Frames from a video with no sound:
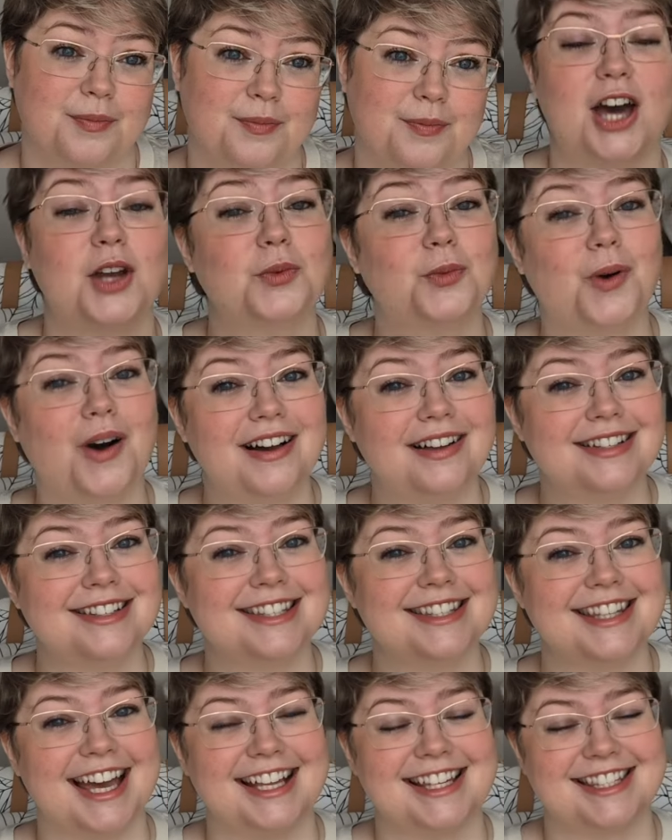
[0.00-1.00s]
And
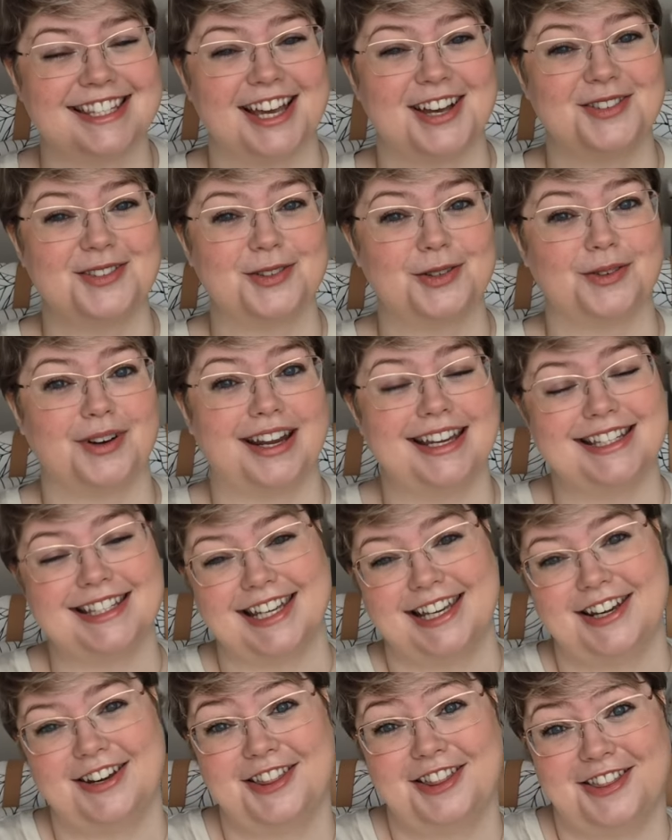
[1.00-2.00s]
whilst that sounds great
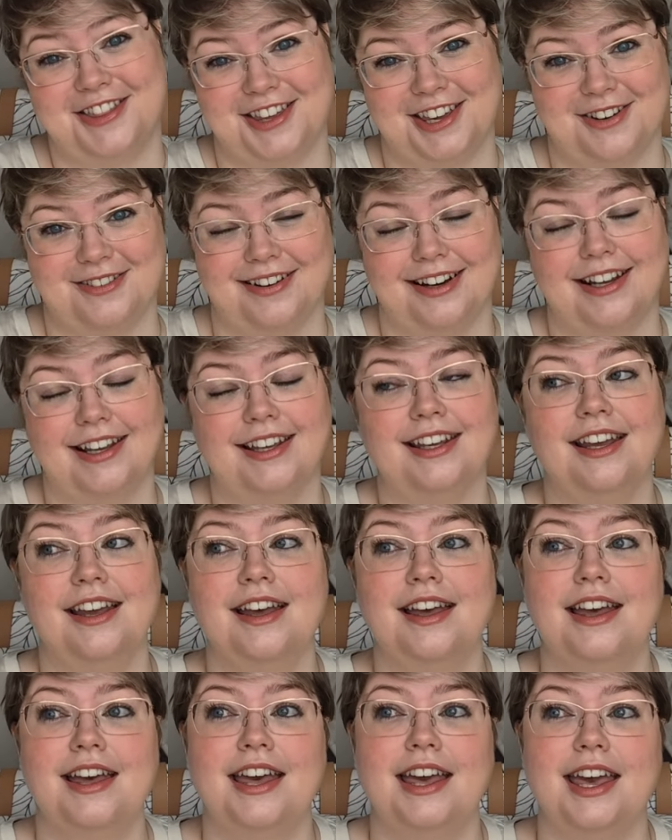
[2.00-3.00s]
in theory,
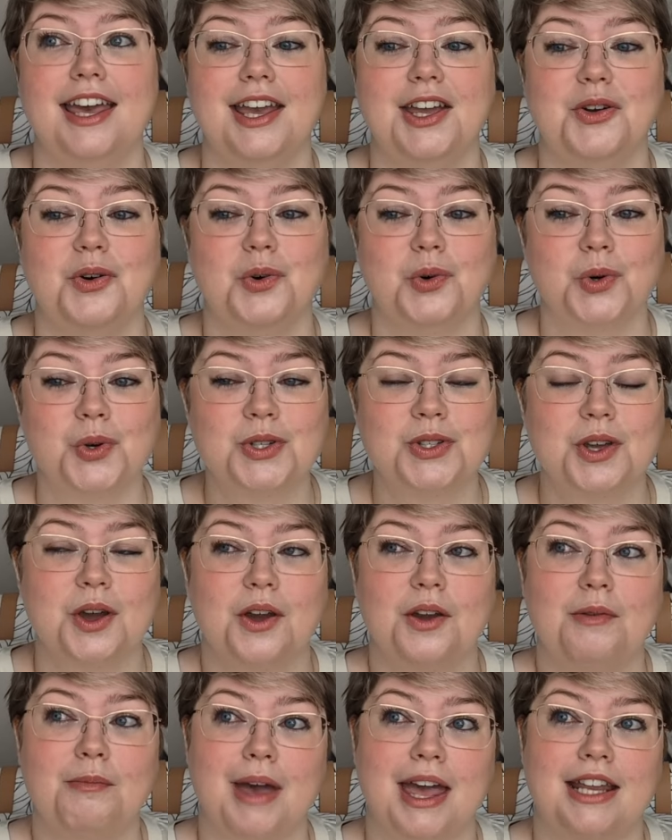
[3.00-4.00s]
it also
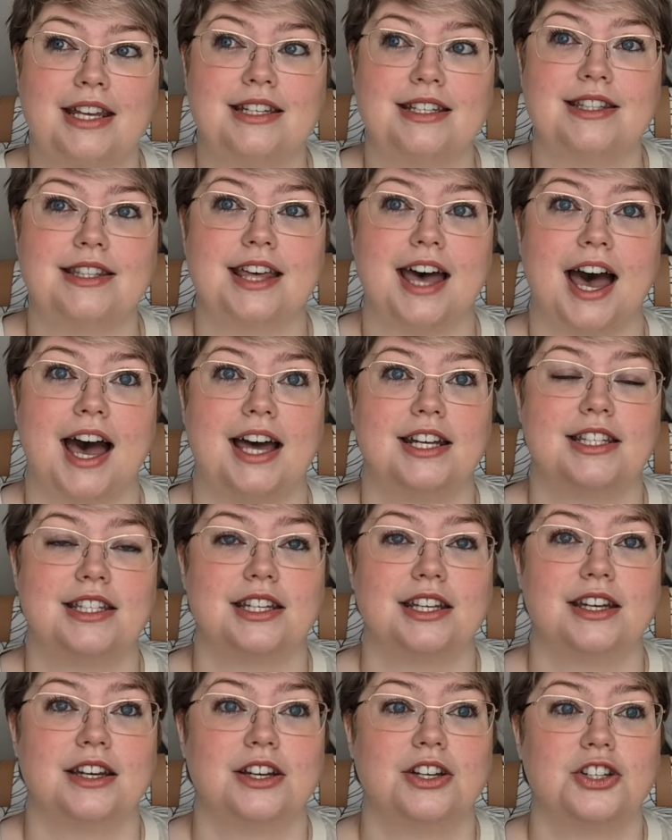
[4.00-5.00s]
meant that
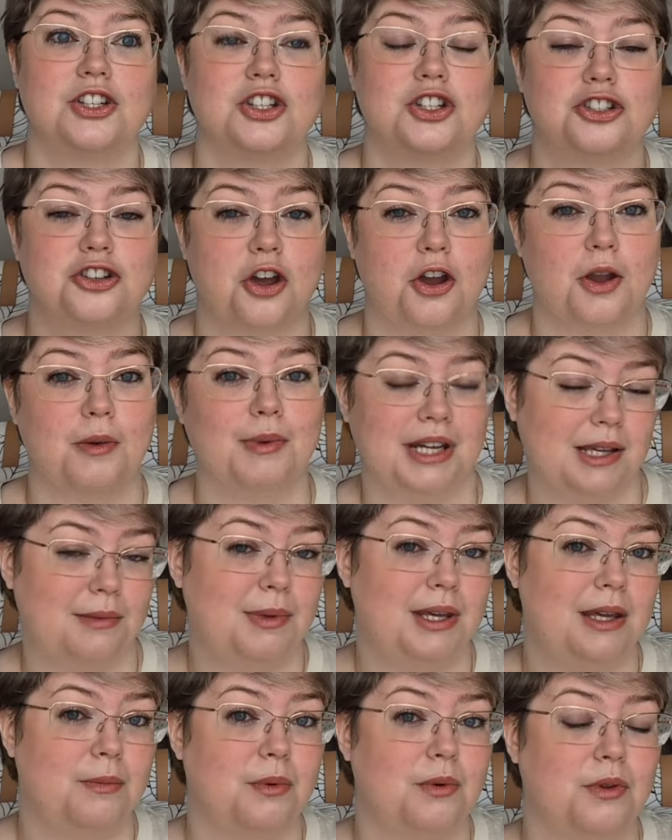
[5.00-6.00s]
so many
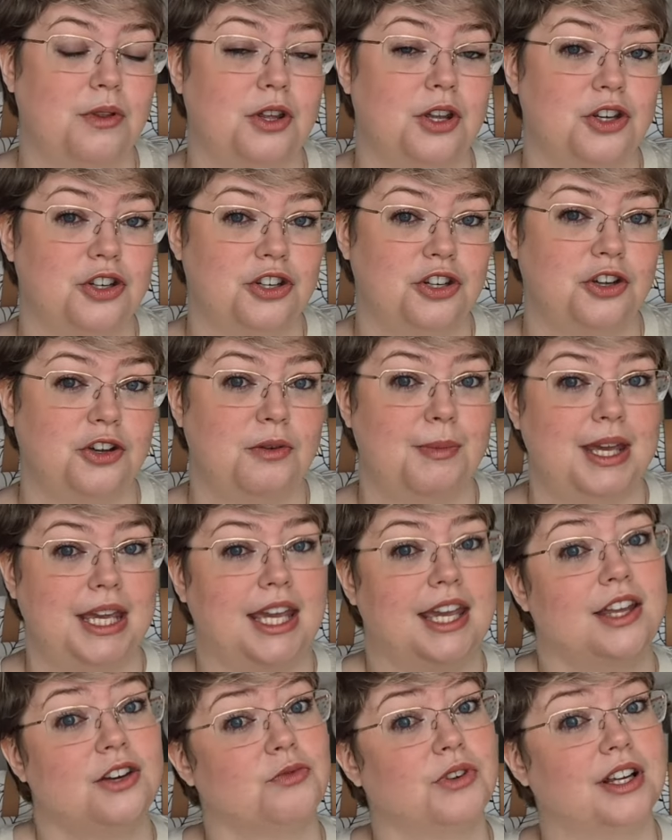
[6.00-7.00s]
people that knew me
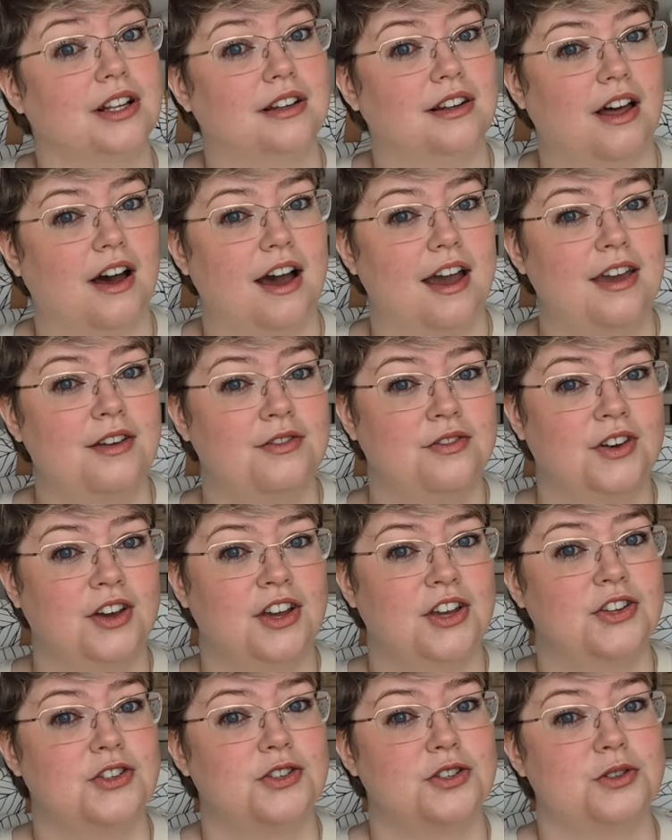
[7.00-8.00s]
in real life
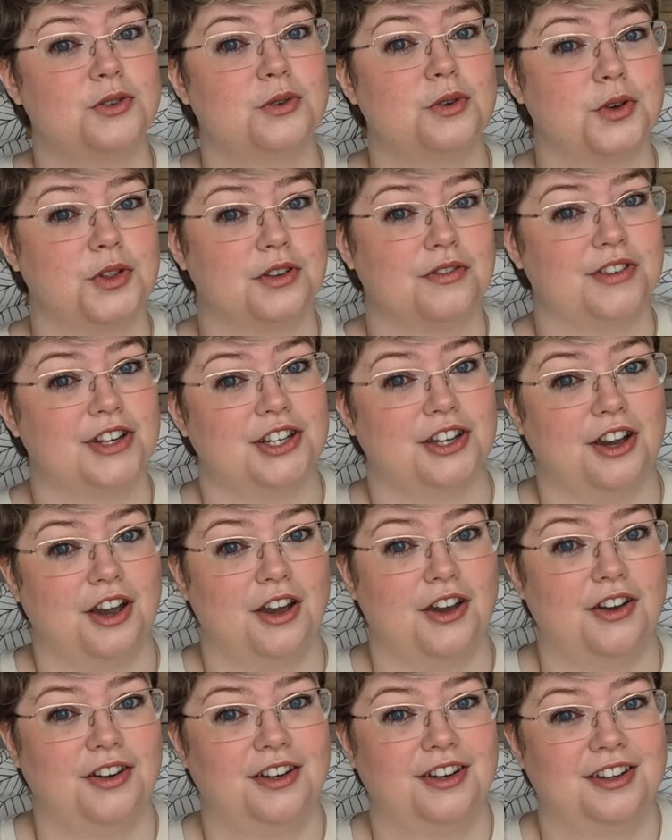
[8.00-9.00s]
saw the
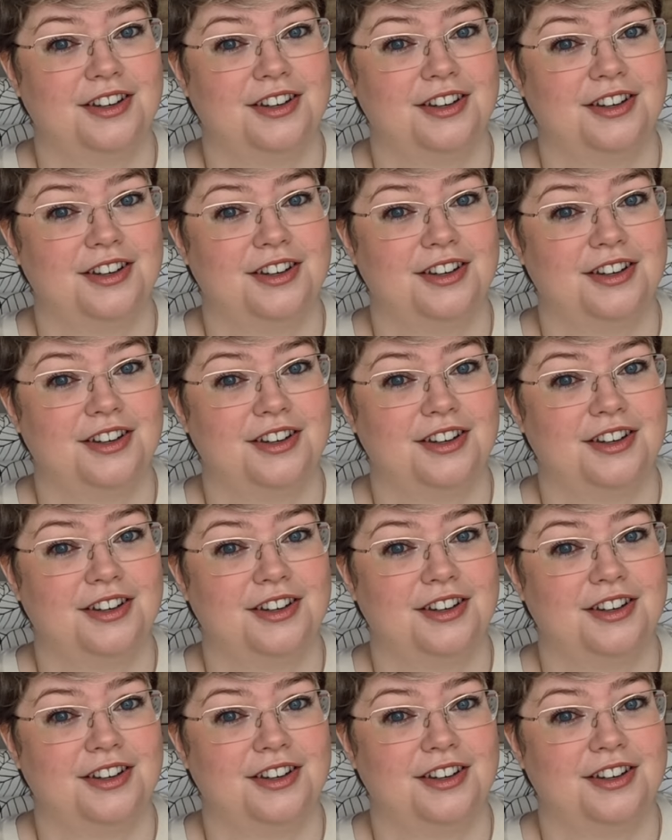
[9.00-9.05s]
video.